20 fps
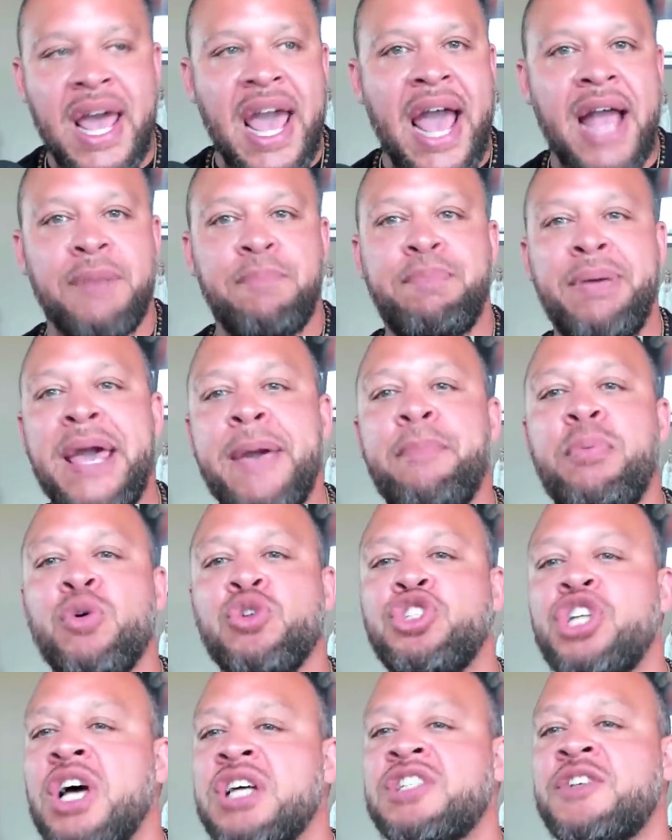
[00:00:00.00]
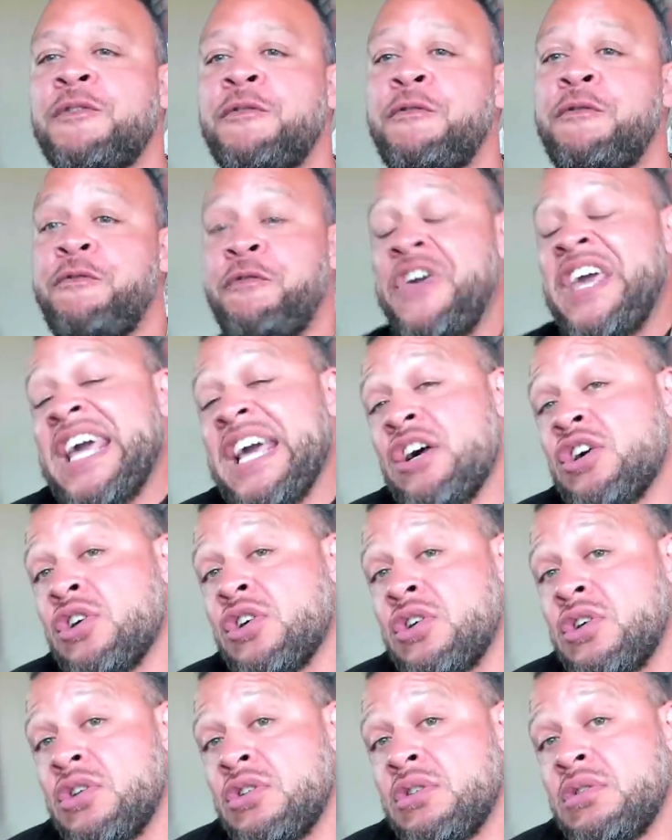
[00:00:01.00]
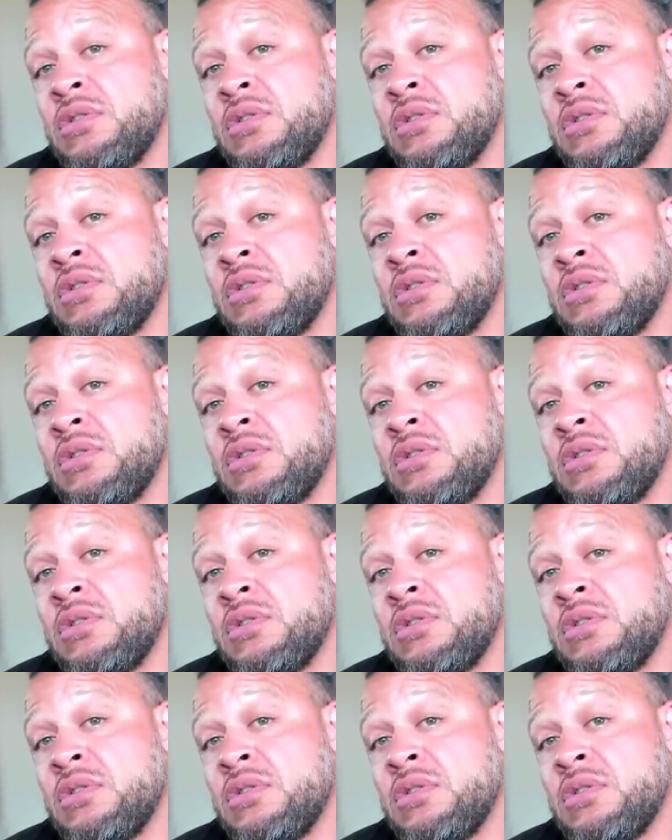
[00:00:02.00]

And people just feel